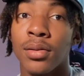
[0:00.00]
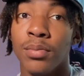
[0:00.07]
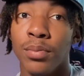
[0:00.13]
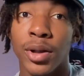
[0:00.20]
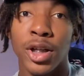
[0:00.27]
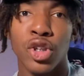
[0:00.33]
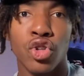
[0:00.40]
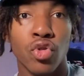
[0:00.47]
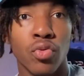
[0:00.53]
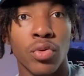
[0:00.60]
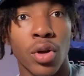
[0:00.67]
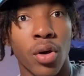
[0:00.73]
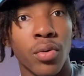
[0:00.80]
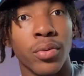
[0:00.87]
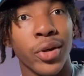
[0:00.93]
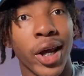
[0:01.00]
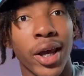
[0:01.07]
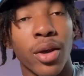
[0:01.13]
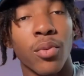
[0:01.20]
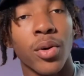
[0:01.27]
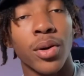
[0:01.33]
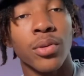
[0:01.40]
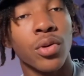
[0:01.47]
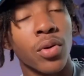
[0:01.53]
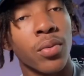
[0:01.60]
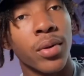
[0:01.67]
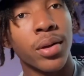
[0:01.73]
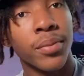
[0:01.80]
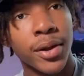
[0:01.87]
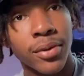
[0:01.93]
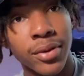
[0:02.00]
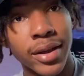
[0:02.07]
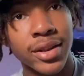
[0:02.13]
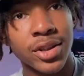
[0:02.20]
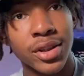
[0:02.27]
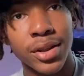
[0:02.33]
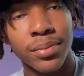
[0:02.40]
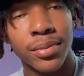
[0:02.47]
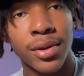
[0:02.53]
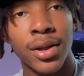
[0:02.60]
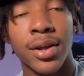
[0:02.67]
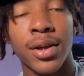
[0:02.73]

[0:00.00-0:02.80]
but you know dang well you don't want to be in a relationship,